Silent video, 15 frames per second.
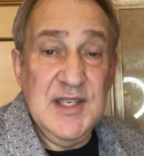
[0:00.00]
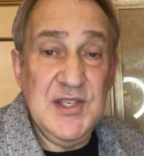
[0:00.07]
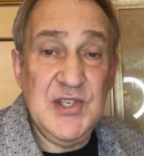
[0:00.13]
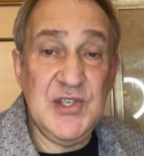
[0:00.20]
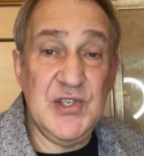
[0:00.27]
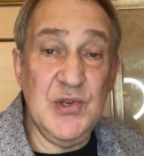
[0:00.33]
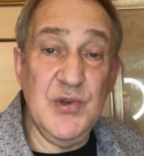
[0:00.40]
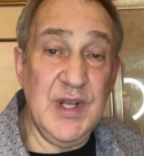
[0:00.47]

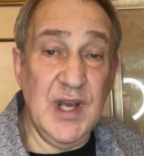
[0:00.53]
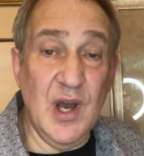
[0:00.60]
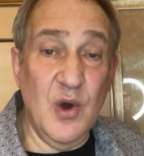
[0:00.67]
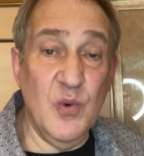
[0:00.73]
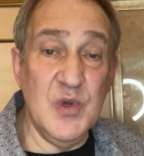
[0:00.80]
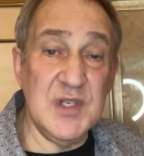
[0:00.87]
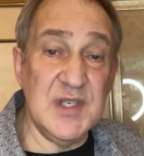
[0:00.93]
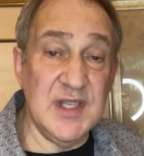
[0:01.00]
Studio
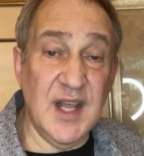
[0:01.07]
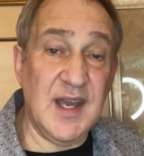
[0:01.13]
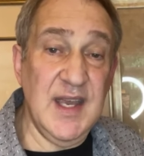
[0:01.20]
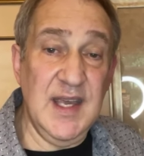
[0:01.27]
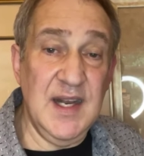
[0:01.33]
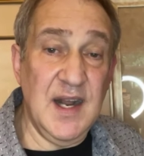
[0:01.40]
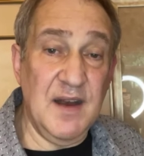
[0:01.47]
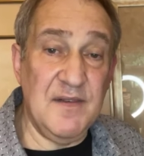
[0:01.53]
was
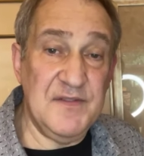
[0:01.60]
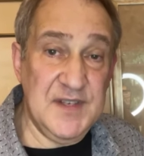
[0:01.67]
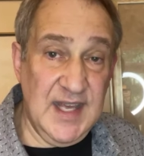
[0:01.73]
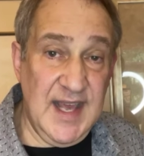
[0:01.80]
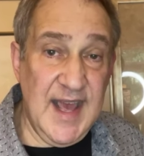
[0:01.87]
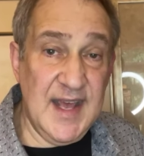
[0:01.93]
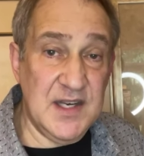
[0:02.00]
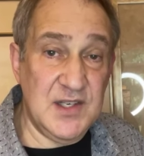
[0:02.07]
lucky enough to
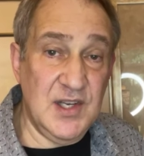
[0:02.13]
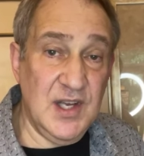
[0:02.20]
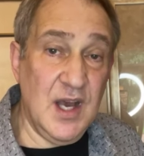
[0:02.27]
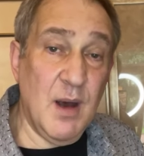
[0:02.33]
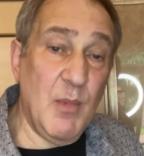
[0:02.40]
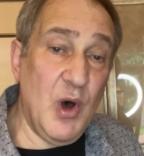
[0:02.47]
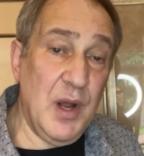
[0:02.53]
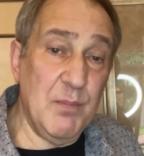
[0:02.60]
get to
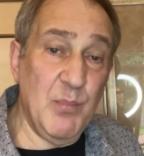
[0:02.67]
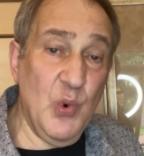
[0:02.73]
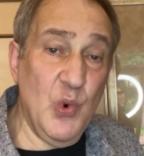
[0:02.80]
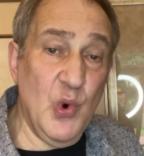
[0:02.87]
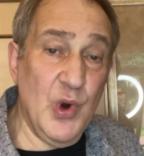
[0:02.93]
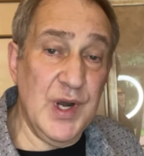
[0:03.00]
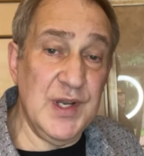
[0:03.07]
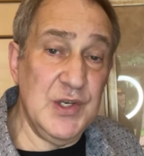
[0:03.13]
come on
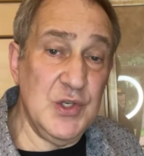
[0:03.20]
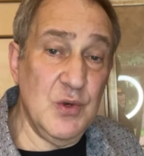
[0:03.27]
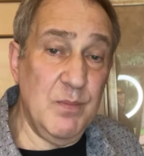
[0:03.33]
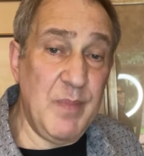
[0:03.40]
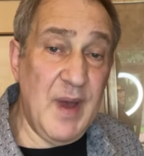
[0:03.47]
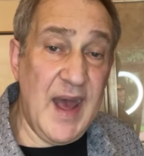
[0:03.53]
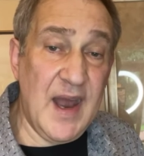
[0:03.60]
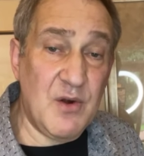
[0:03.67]
board and do
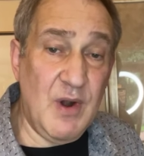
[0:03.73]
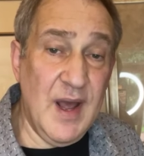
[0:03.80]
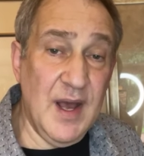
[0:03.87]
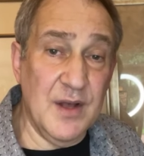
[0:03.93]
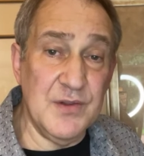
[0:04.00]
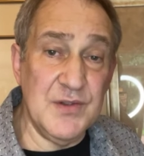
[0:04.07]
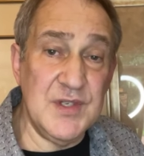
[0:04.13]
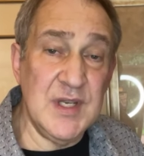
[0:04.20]

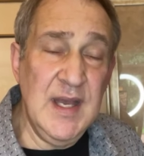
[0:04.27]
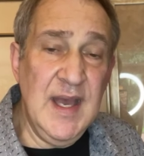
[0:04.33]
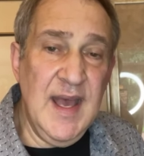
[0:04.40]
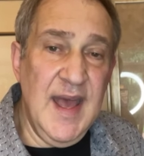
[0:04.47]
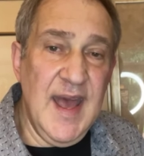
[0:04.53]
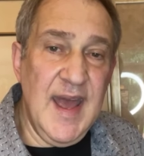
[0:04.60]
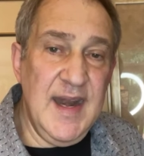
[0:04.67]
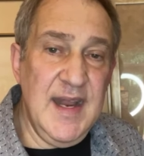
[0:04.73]
backgrounds.
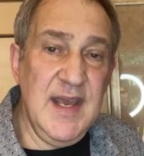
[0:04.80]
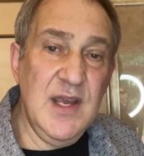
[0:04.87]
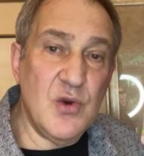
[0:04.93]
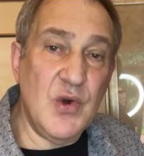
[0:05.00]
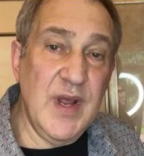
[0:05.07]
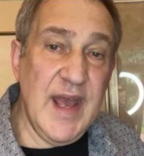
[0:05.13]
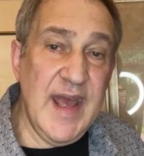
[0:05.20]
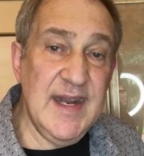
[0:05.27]
And he
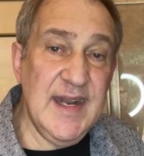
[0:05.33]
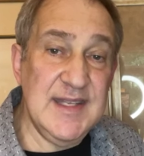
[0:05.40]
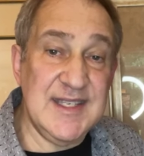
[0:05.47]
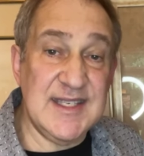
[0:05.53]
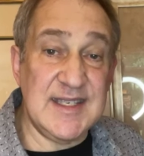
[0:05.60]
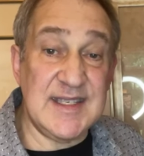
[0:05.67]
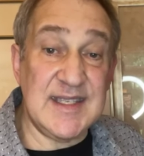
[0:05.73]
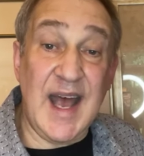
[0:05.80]
created
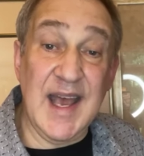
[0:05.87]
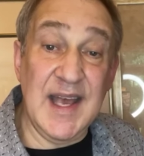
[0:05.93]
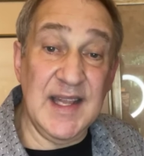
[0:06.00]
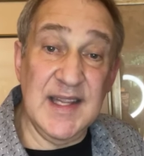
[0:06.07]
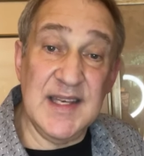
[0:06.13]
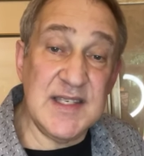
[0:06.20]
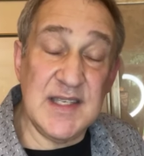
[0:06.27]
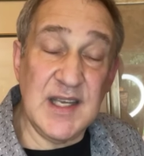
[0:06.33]

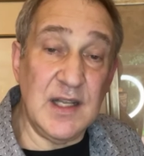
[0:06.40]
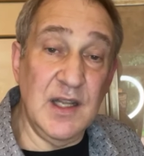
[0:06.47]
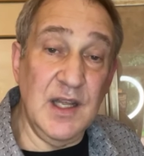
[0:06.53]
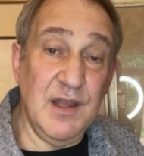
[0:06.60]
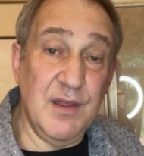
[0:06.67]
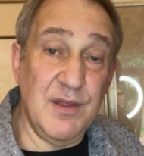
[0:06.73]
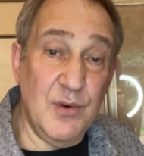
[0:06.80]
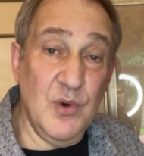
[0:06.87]

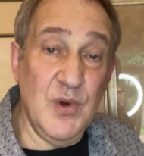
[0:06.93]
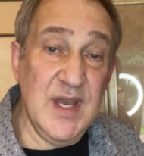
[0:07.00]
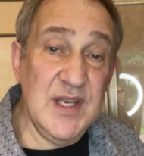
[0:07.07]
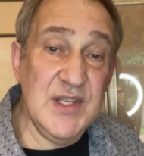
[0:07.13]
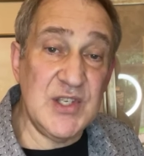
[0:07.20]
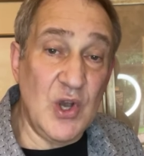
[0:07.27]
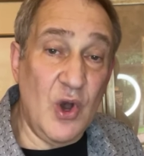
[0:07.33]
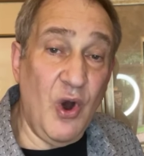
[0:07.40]
stylistically through
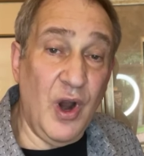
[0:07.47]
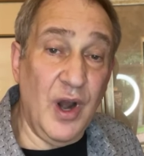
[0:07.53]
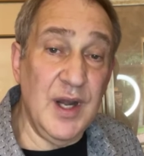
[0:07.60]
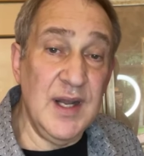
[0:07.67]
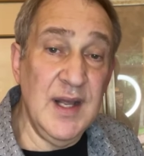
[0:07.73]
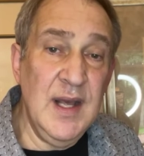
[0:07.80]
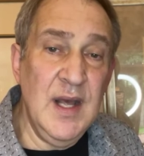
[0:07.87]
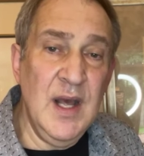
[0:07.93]
his
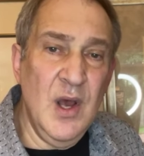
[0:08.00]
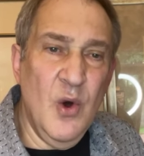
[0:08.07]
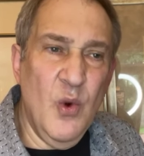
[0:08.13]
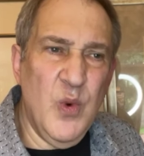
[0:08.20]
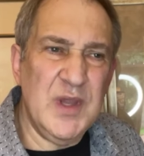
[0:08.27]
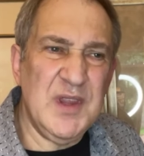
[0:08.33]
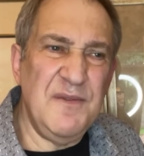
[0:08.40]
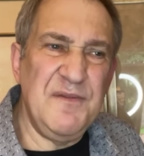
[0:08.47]
art
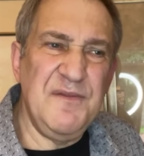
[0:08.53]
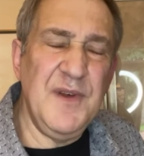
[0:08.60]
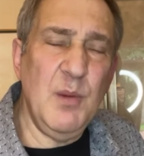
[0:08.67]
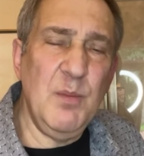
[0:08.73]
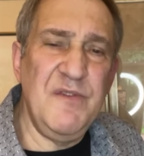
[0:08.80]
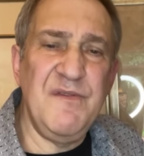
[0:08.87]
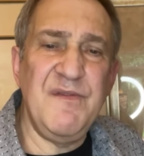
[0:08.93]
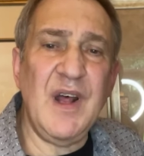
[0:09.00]
what the
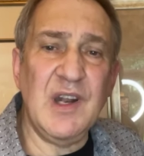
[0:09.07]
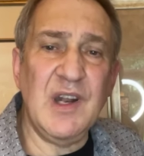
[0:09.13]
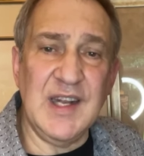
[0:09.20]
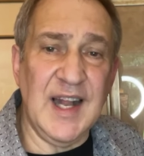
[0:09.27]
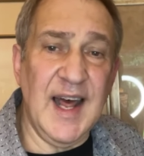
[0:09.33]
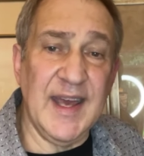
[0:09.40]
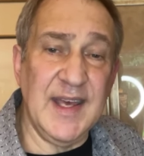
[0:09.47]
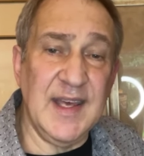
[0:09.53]
film felt
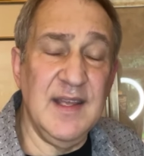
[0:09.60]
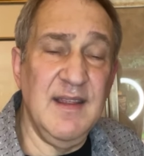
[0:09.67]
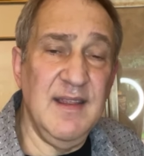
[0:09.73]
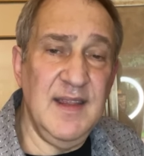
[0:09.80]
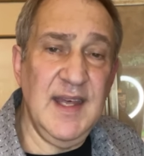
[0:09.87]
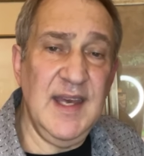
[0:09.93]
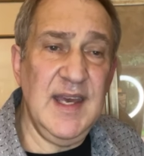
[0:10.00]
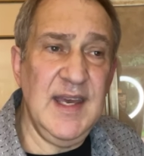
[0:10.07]
like.
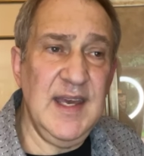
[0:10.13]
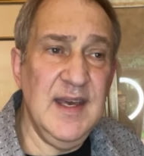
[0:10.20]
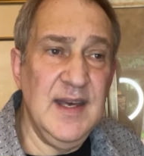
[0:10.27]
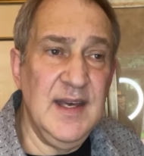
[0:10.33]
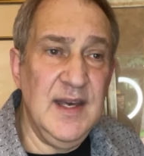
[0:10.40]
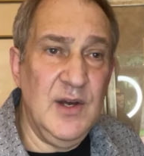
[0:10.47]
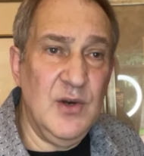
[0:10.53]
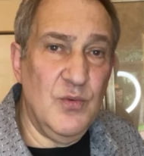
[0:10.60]
The
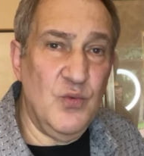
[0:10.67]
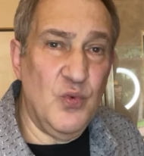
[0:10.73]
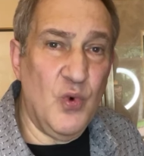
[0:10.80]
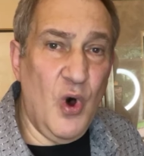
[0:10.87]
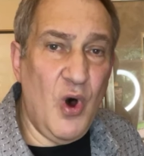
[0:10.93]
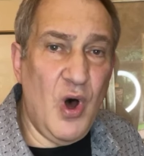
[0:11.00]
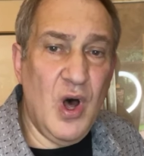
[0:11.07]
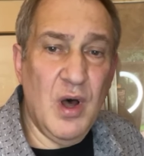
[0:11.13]

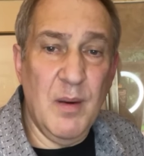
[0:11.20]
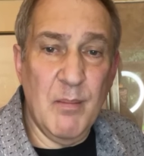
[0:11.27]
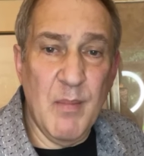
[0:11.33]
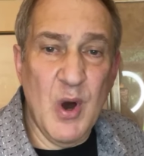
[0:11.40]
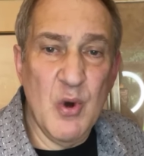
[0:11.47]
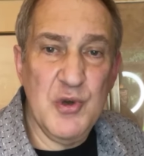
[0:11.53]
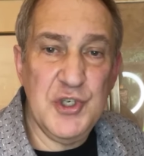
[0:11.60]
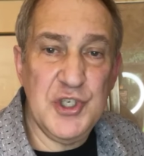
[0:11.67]
raw
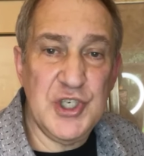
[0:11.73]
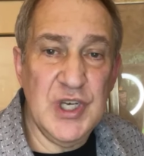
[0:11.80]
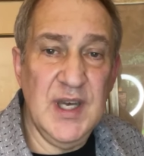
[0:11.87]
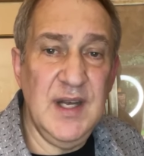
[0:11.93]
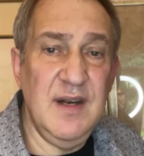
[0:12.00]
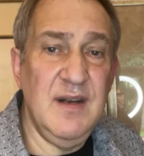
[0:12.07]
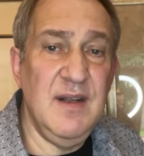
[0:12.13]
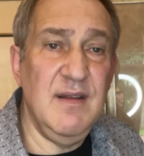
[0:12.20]

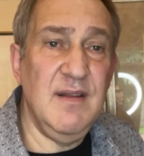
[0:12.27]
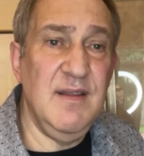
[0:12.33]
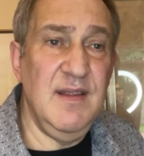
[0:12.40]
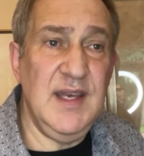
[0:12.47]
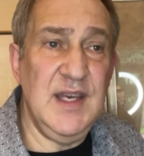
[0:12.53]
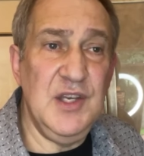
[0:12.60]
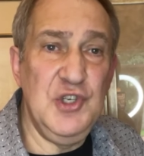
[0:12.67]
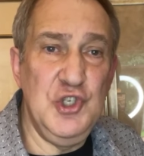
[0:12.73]
emotion,
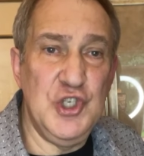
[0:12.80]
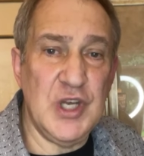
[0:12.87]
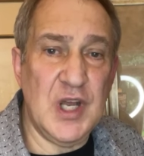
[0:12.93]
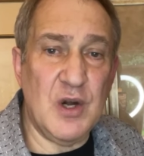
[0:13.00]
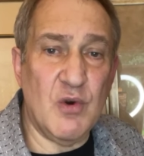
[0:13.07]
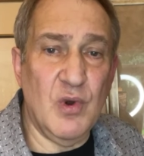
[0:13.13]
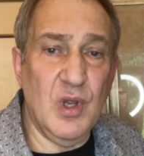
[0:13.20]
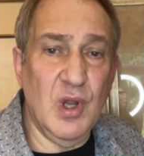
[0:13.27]
the
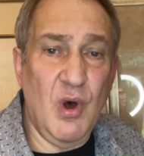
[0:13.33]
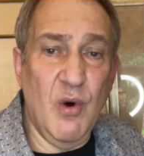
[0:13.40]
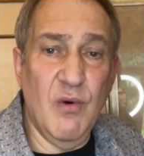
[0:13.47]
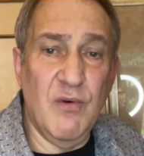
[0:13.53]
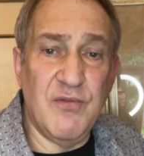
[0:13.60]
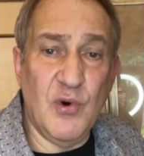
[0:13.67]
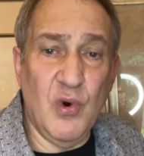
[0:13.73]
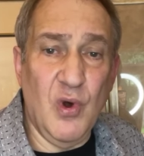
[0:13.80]
general
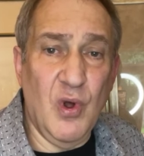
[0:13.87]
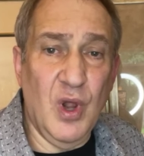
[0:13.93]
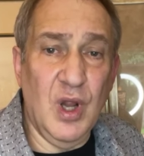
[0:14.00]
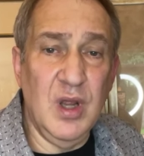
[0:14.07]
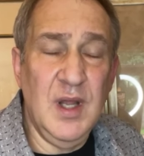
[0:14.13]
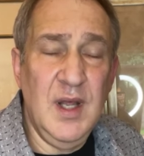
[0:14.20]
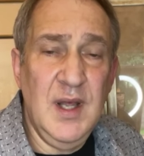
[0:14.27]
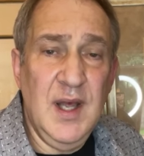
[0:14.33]

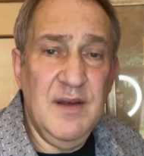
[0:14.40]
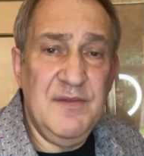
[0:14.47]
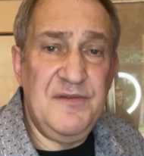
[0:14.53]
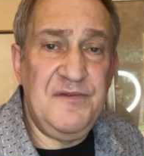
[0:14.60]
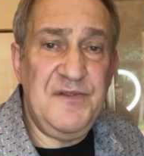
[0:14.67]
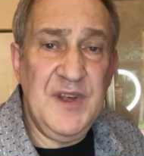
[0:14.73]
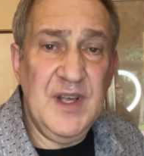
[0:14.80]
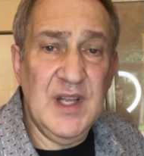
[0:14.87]
overall
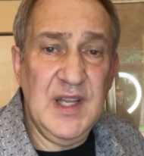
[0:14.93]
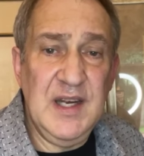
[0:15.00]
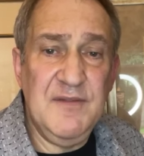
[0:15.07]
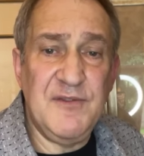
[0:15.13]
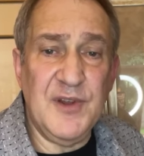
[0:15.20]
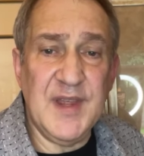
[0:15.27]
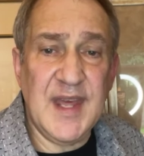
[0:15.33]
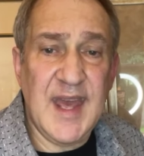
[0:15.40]
feeling
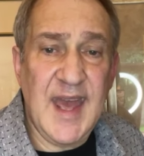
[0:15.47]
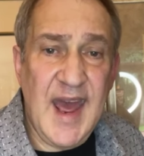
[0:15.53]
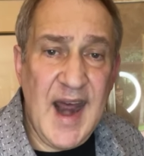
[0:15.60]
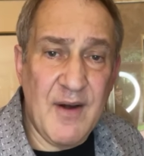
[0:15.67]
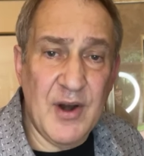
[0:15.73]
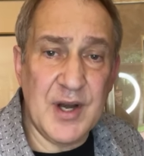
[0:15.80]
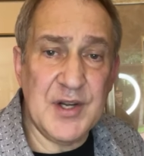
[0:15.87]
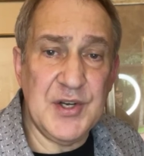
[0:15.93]
for the
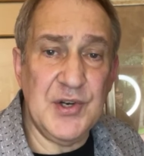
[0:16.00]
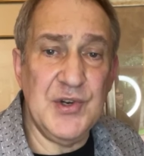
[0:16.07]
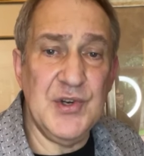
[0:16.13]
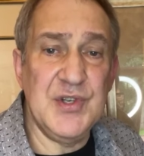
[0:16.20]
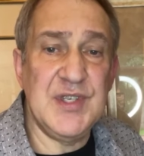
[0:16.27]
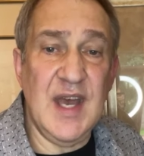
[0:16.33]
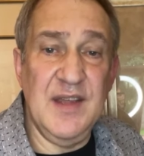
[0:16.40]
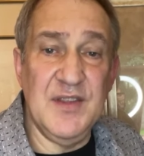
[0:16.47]

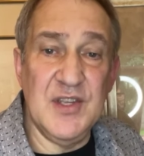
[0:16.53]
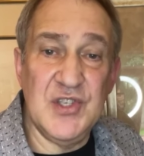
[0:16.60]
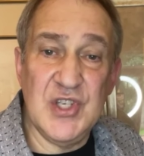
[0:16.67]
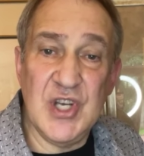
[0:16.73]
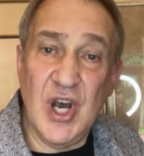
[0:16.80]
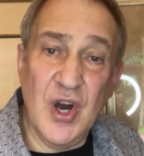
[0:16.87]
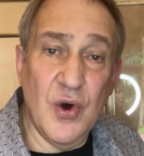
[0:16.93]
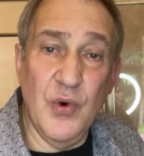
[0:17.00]
characters and the
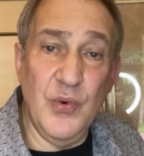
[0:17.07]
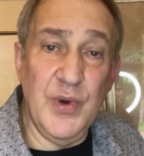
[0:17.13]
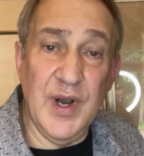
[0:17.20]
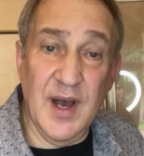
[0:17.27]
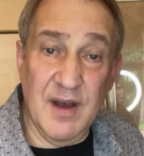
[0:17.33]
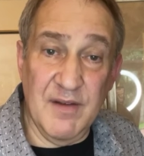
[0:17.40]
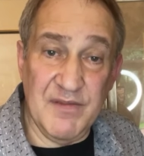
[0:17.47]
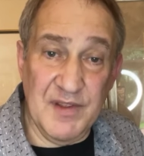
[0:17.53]
tone
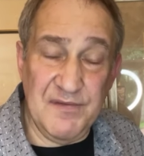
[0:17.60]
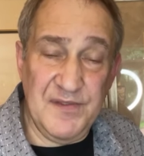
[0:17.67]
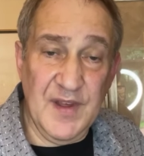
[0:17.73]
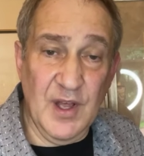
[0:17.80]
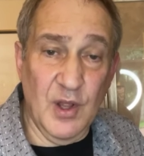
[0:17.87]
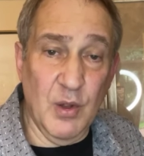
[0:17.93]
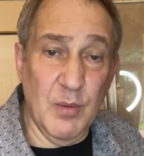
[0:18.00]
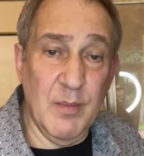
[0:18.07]
of the
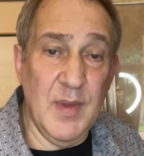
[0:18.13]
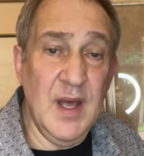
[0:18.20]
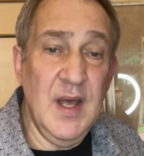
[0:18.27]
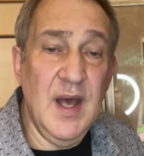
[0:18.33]
film.